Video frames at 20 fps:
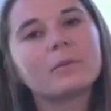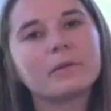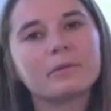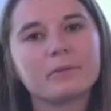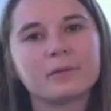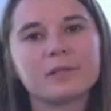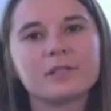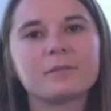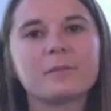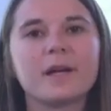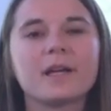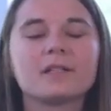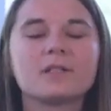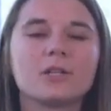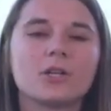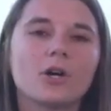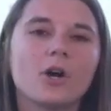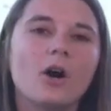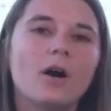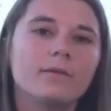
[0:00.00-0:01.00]
with respect
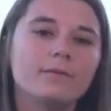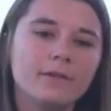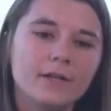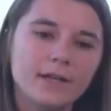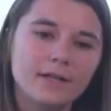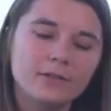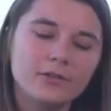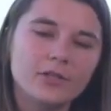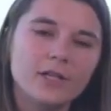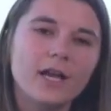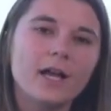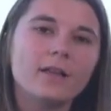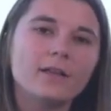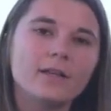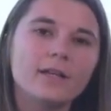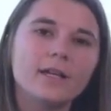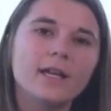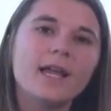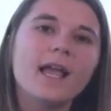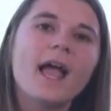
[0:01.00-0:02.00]
to
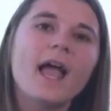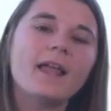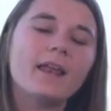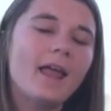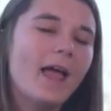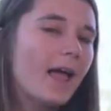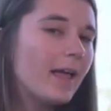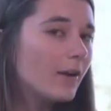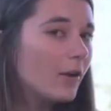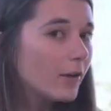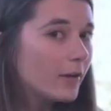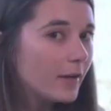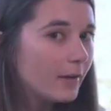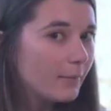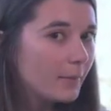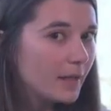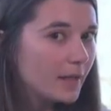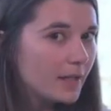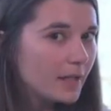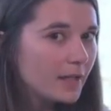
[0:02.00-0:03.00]
confidentiality and
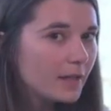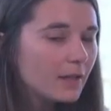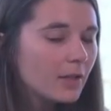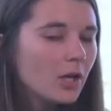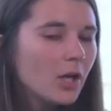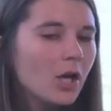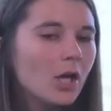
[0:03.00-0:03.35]
anonymity.